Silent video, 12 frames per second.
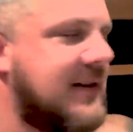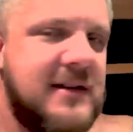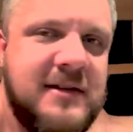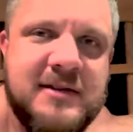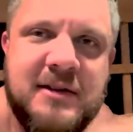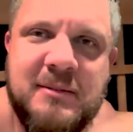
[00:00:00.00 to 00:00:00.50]

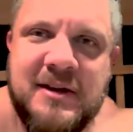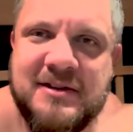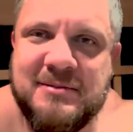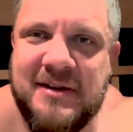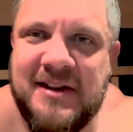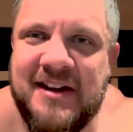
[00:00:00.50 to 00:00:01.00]
still
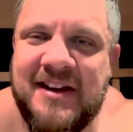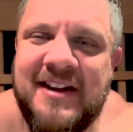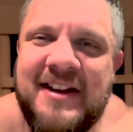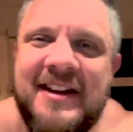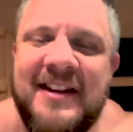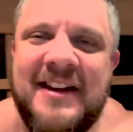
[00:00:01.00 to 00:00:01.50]
makes me
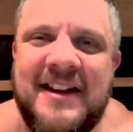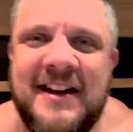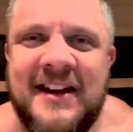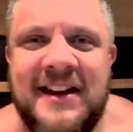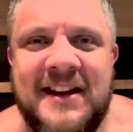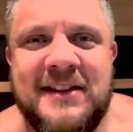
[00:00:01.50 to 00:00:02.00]

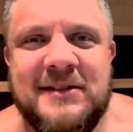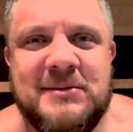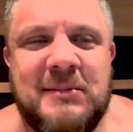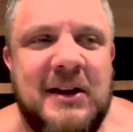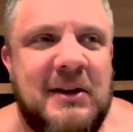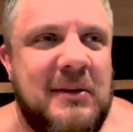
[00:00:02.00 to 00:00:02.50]

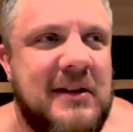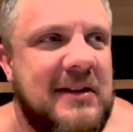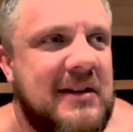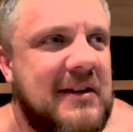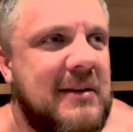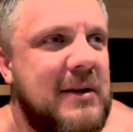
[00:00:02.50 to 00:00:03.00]
smile when I
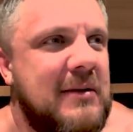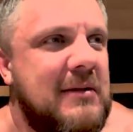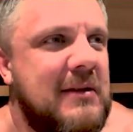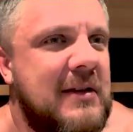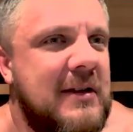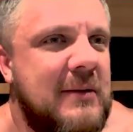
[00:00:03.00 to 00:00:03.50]
think about it.